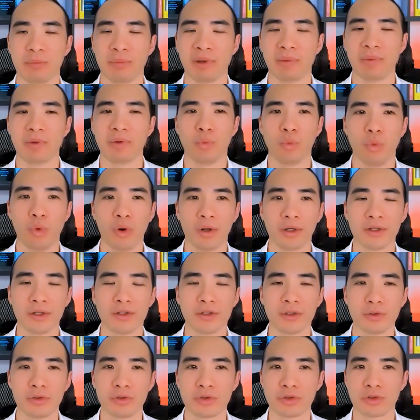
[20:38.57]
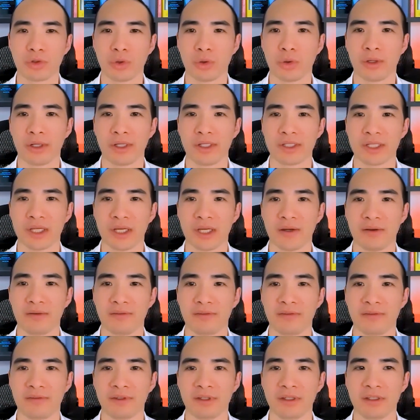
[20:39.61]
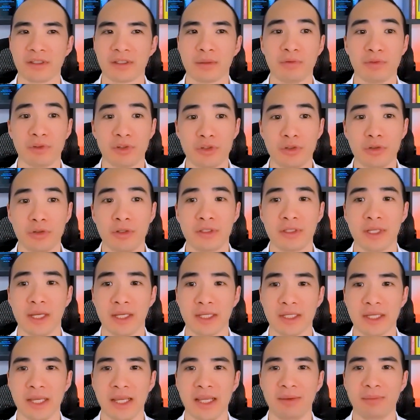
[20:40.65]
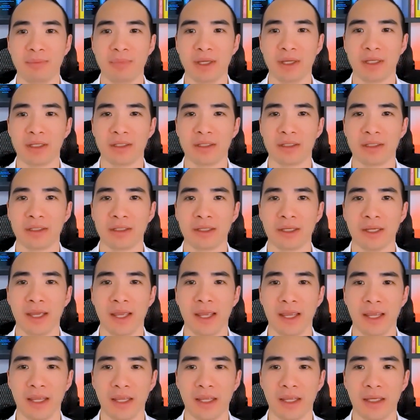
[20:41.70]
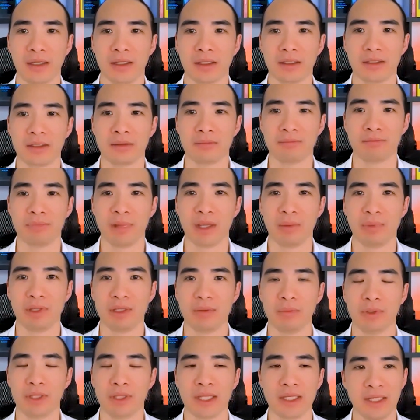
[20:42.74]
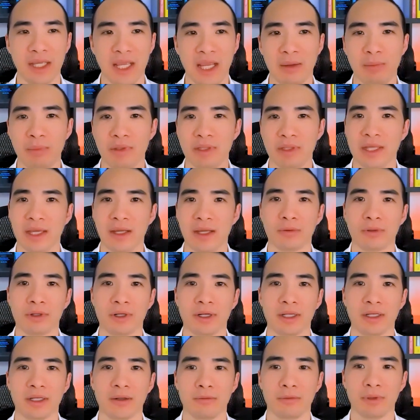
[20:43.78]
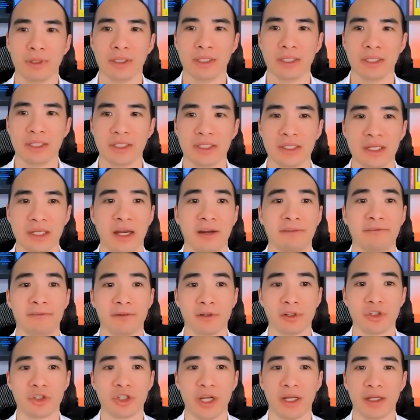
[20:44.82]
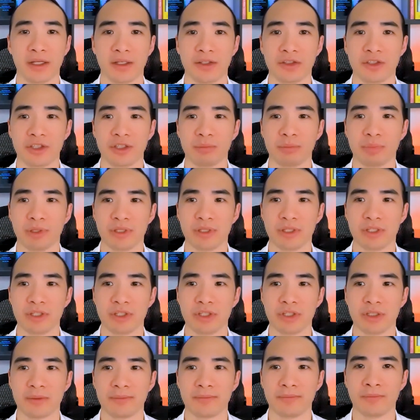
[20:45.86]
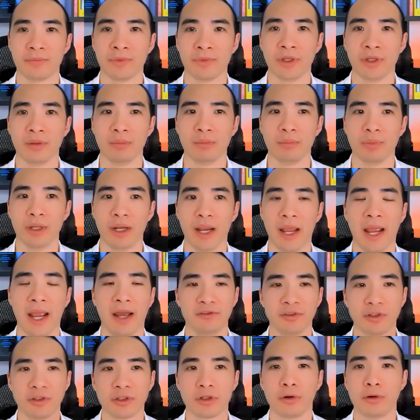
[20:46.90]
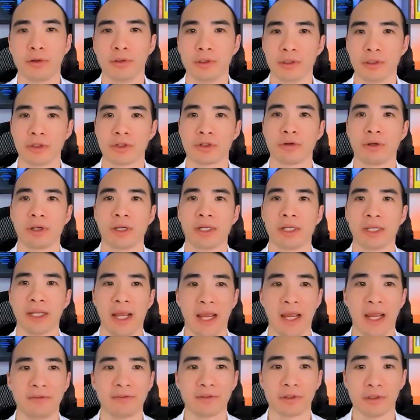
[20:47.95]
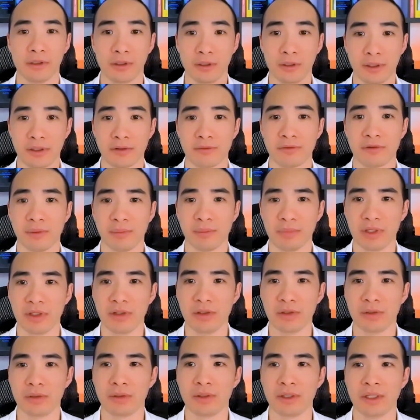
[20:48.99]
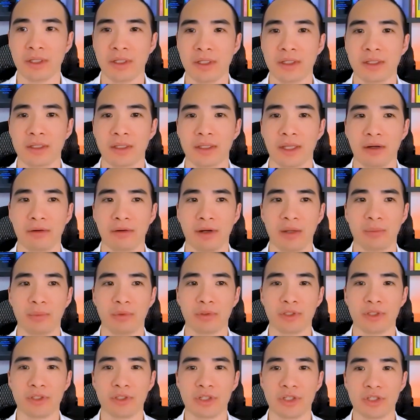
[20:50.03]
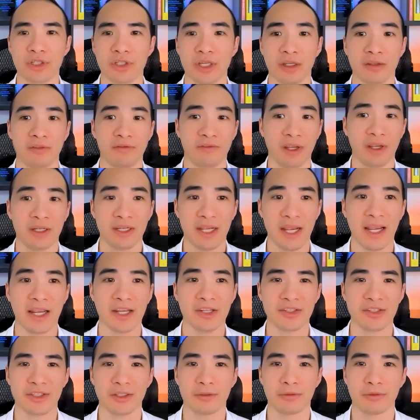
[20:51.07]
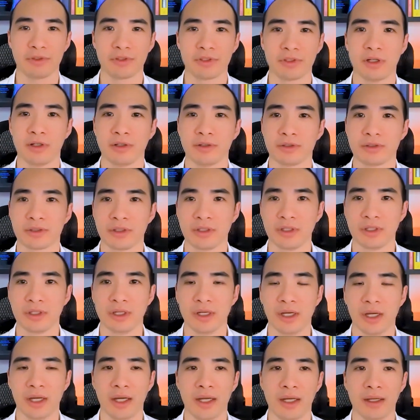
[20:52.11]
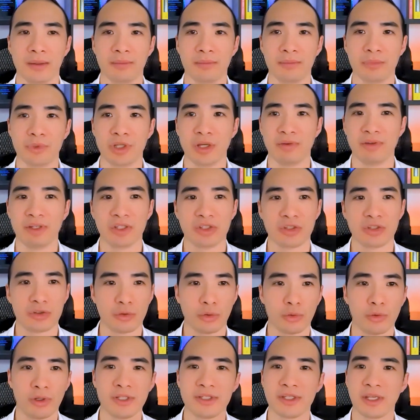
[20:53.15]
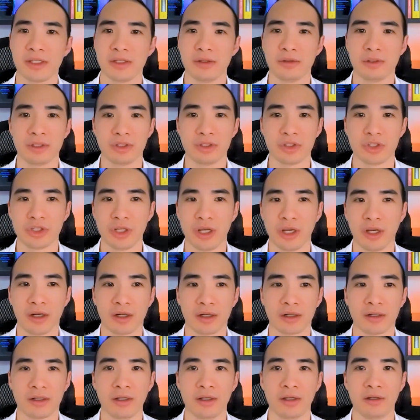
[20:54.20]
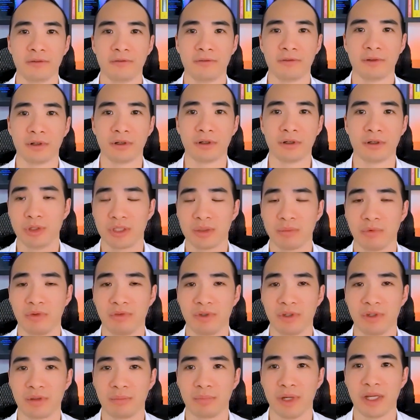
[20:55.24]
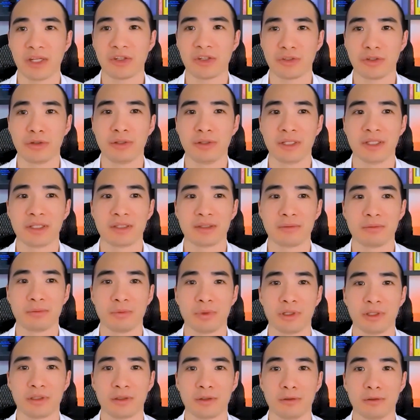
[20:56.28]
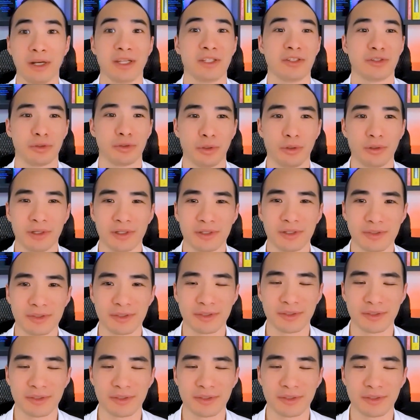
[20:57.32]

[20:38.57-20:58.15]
maybe one or two stories of some of your students that came in, and maybe when they came in, they were in a really tough or challenging position, but after going through your training, after learning from you, they were able to just get fantastic results. Do you have any stories that you can share for some of your best students with great stories?